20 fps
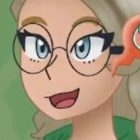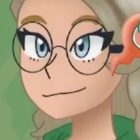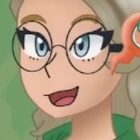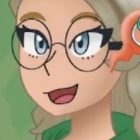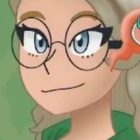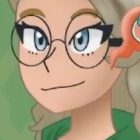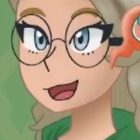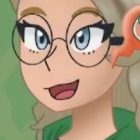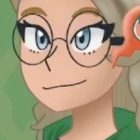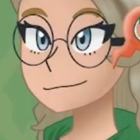
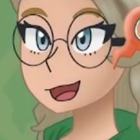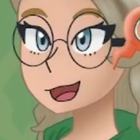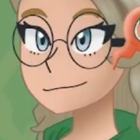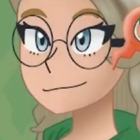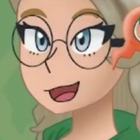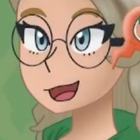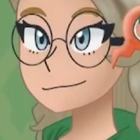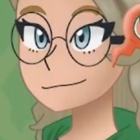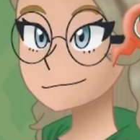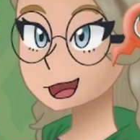to
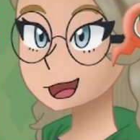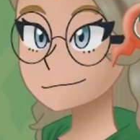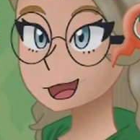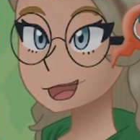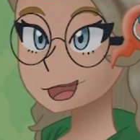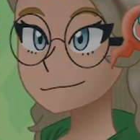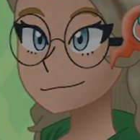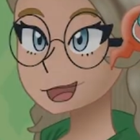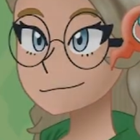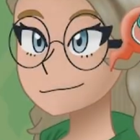battle
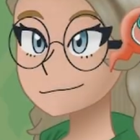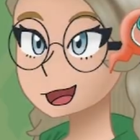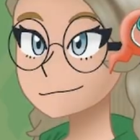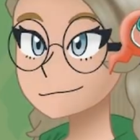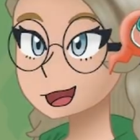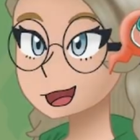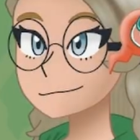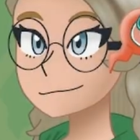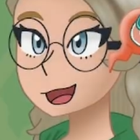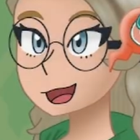as we
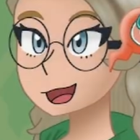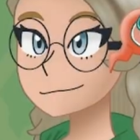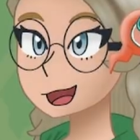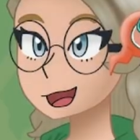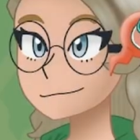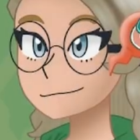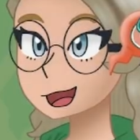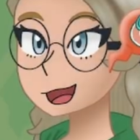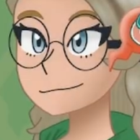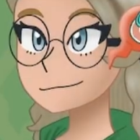load into
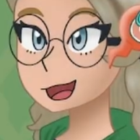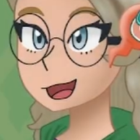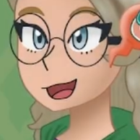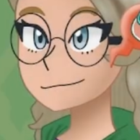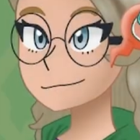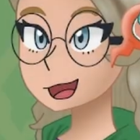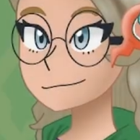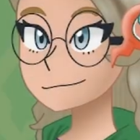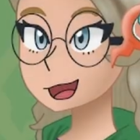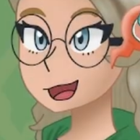our final
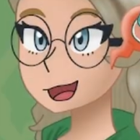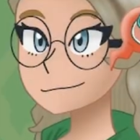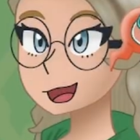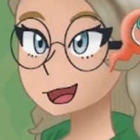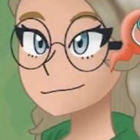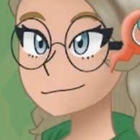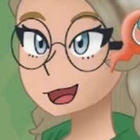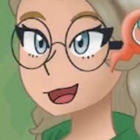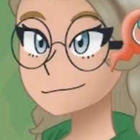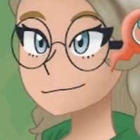match of the day.